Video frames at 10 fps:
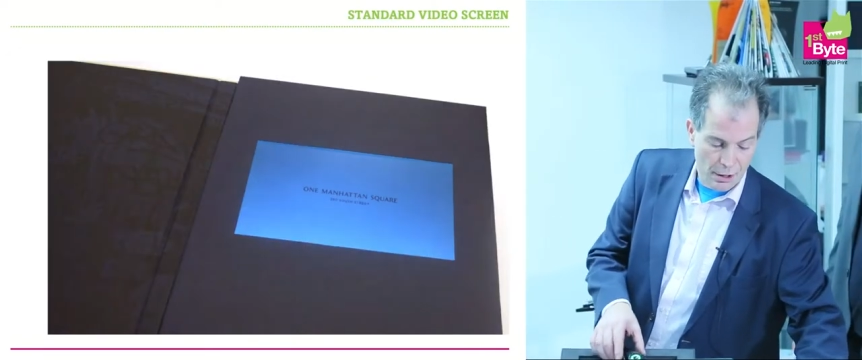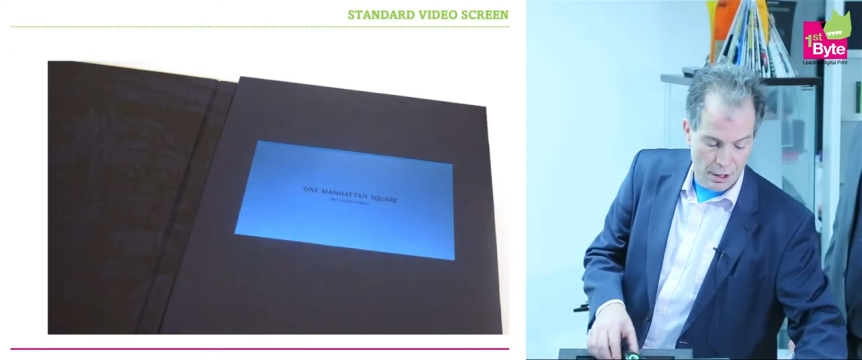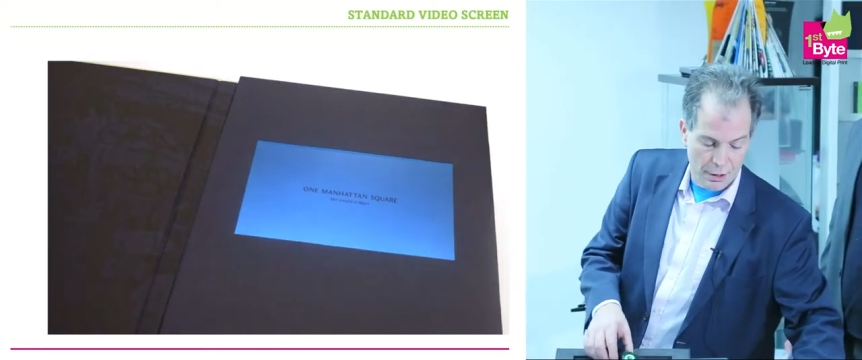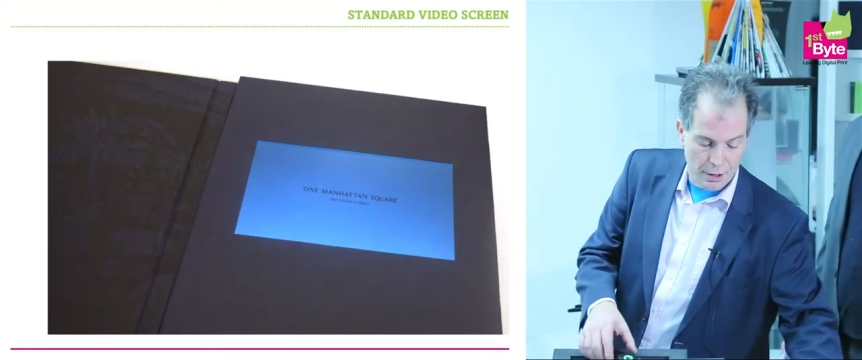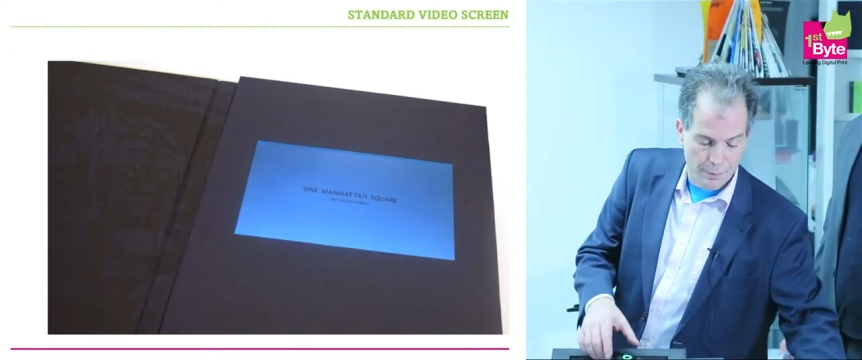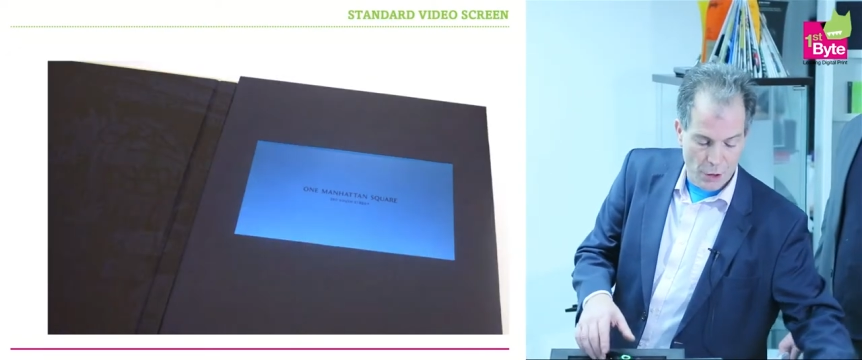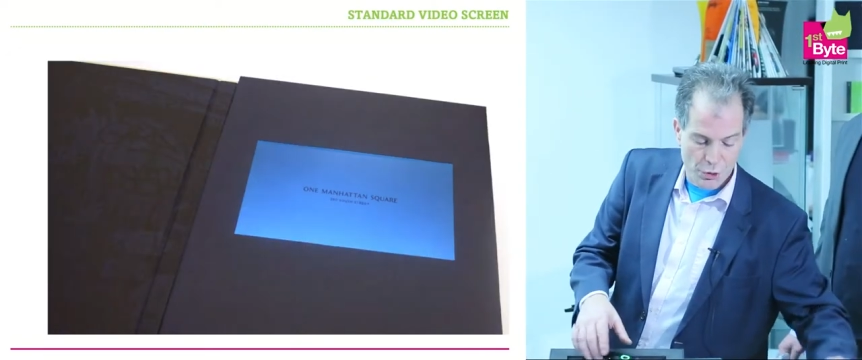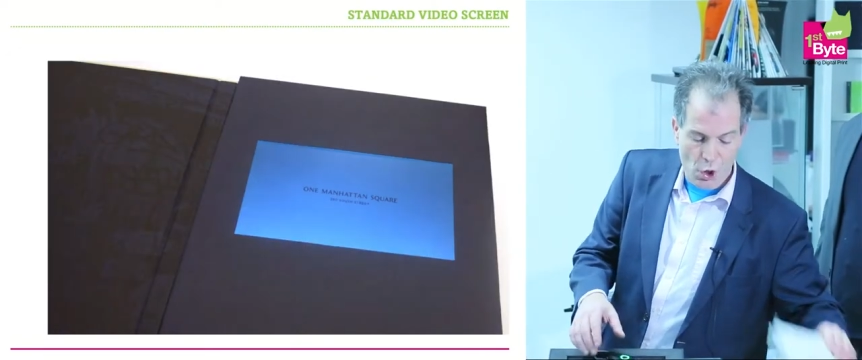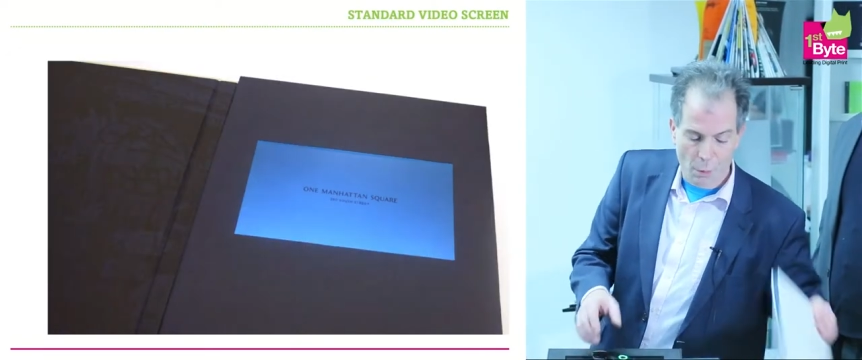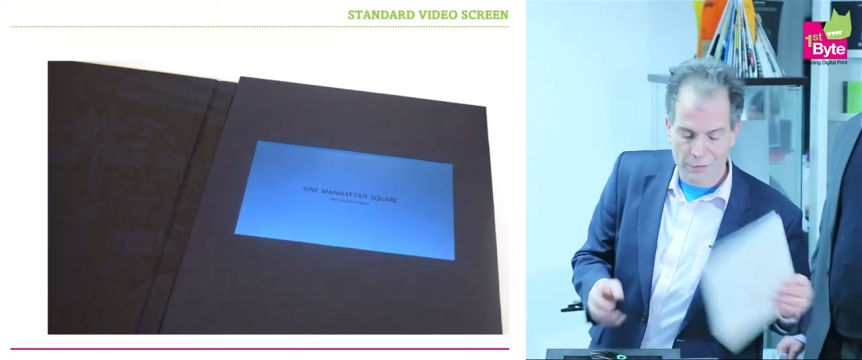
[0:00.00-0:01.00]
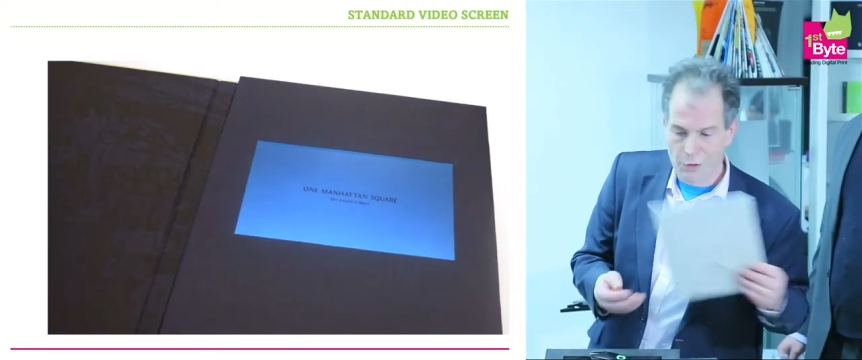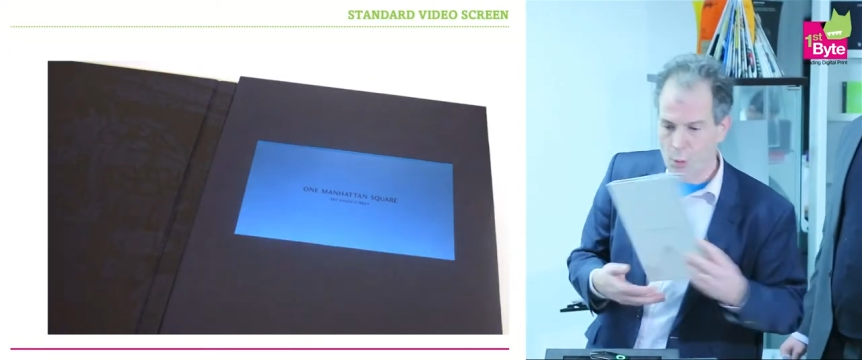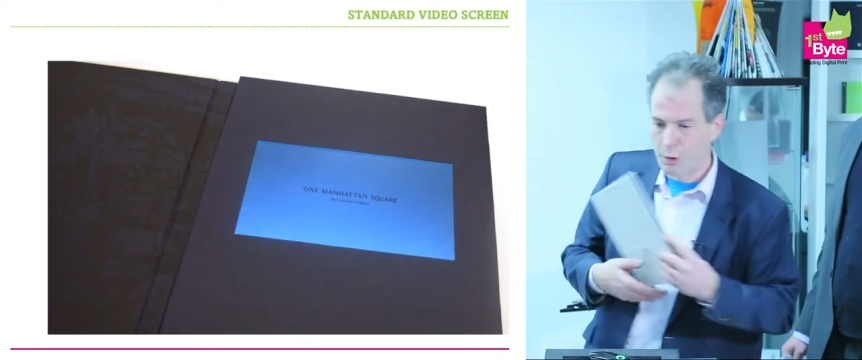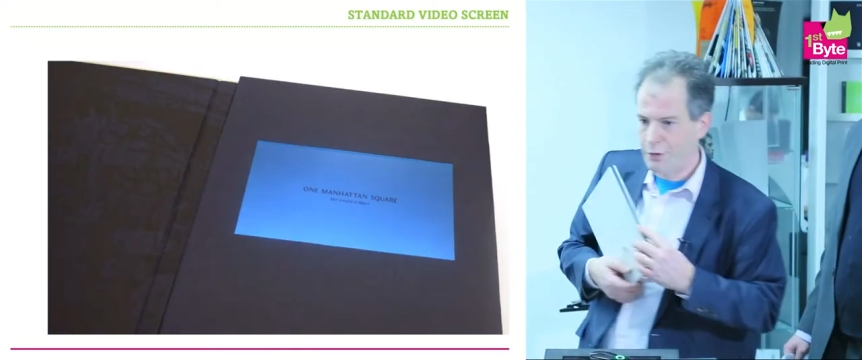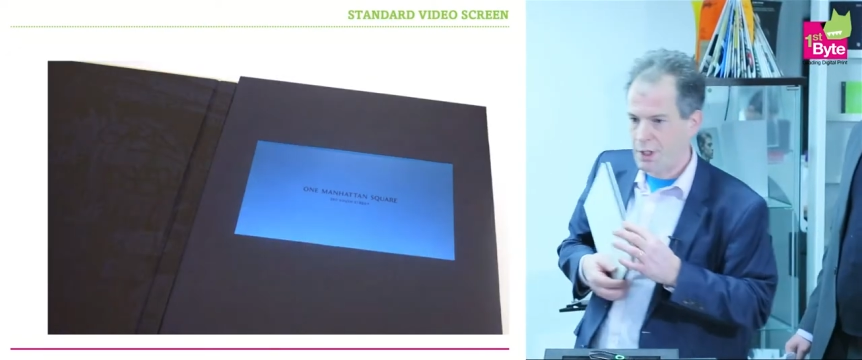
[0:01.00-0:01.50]
the most common
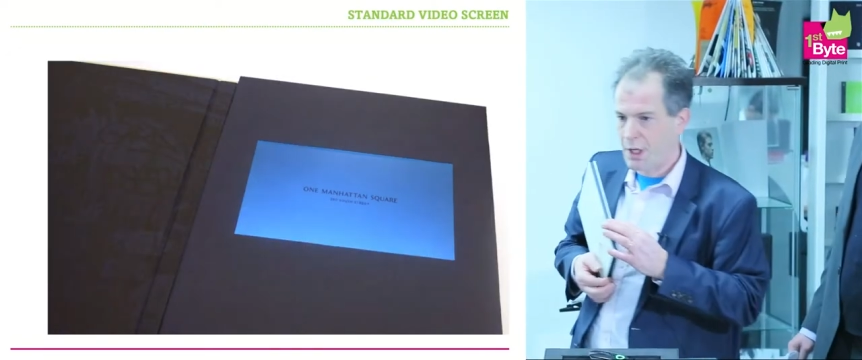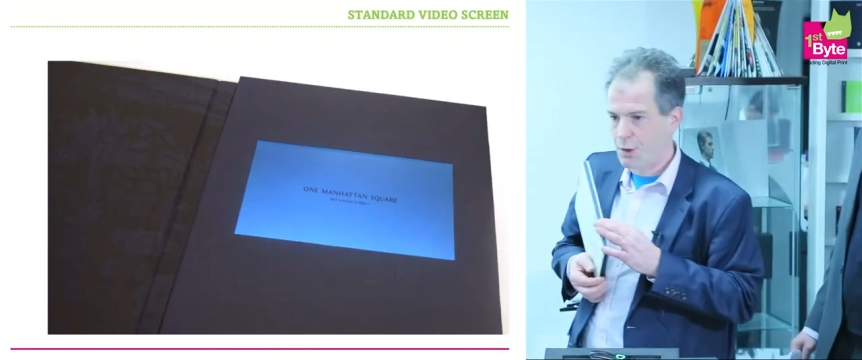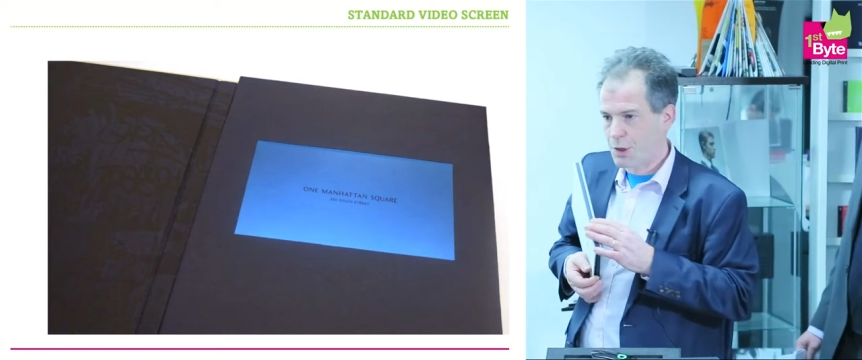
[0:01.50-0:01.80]
form of video